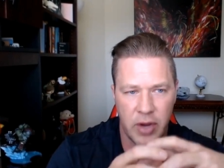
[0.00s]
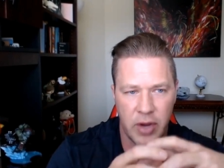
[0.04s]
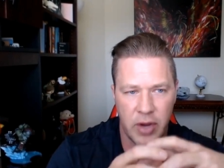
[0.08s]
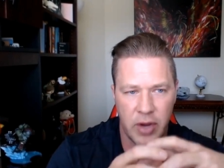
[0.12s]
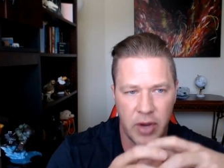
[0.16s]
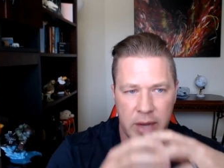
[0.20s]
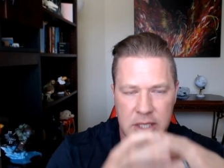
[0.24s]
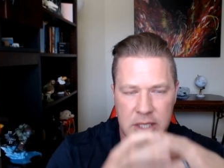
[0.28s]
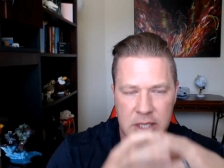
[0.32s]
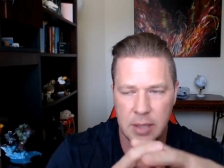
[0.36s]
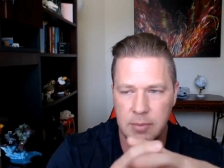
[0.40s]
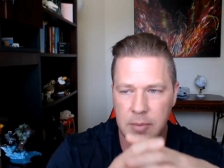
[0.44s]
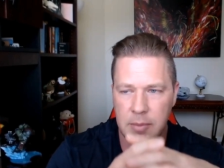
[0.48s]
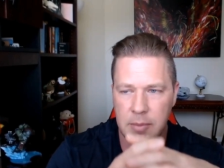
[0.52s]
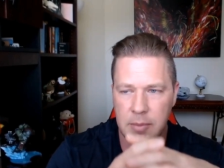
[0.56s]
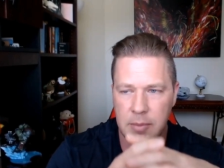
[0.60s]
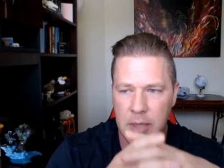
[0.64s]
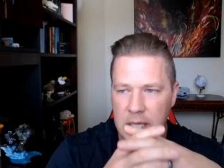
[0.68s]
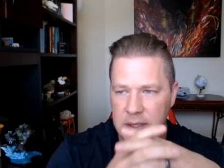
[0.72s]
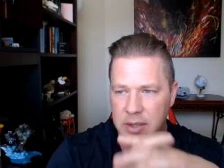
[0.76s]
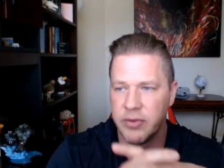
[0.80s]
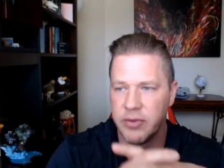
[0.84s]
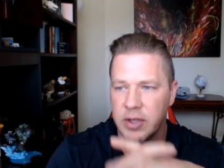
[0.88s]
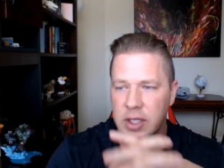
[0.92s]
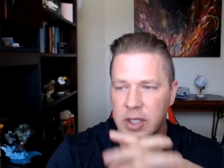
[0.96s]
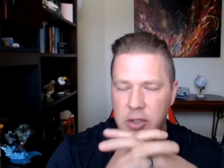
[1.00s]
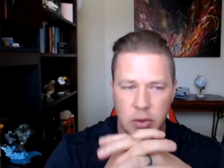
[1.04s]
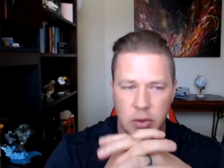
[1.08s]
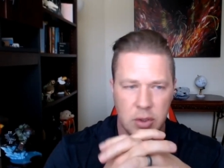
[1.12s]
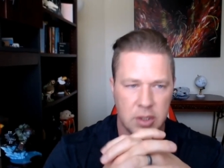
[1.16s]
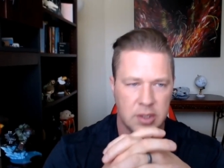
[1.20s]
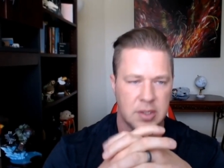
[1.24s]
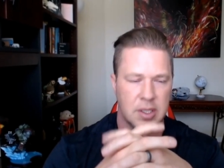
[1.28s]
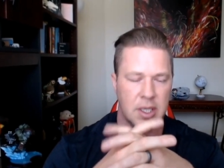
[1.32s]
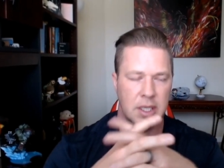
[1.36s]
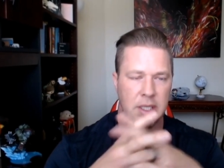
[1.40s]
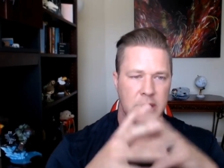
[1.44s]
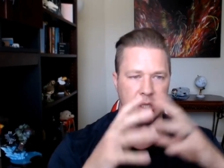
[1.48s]
five to 10 minutes of
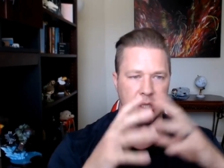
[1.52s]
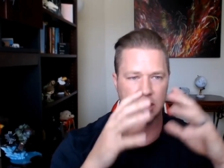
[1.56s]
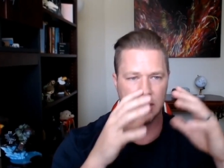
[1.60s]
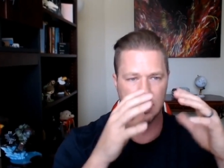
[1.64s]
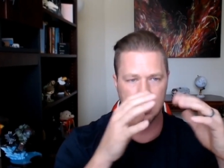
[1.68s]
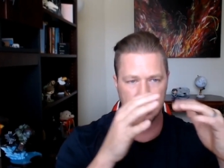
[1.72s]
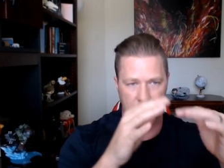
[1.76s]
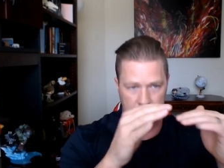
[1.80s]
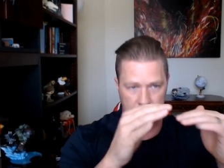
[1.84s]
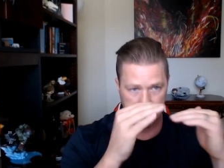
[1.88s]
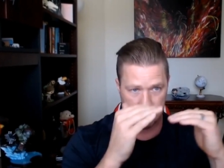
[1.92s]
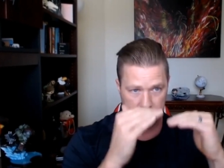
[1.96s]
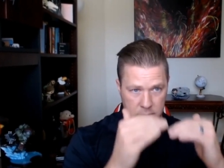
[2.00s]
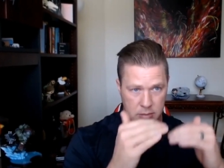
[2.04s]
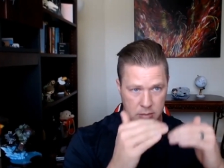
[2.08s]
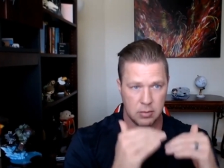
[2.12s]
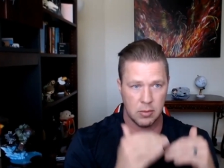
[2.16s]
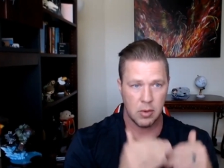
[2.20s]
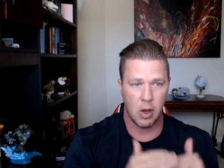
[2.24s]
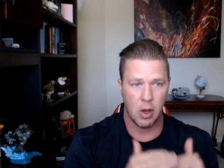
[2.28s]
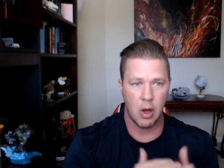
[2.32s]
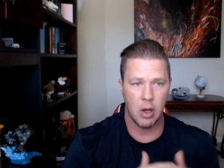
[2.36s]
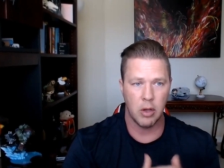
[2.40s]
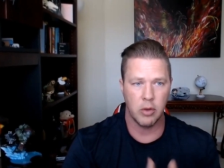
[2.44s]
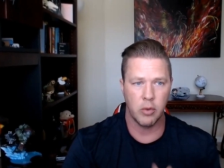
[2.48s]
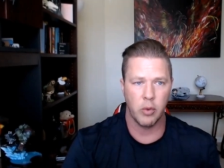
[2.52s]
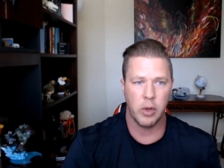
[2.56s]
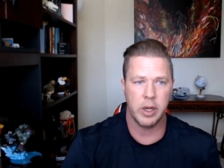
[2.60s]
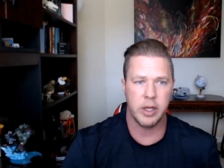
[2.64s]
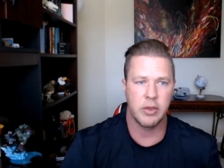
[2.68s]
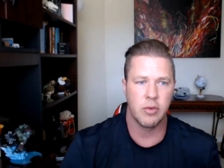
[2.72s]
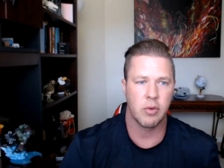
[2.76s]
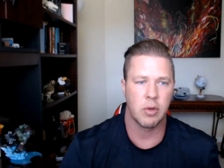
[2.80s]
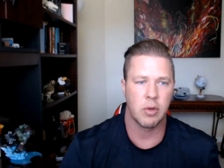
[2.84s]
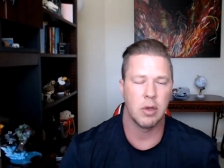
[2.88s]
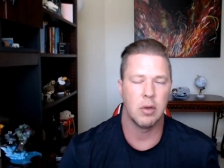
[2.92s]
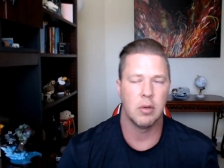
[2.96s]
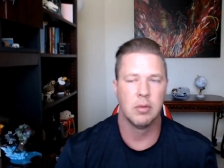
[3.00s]
visualization, all the way
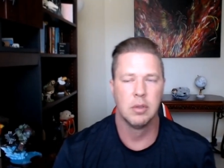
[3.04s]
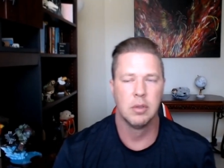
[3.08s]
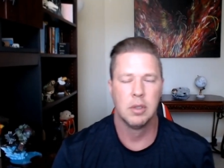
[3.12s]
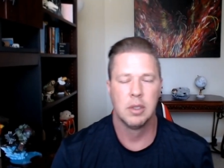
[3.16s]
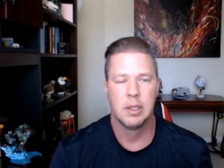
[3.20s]
through.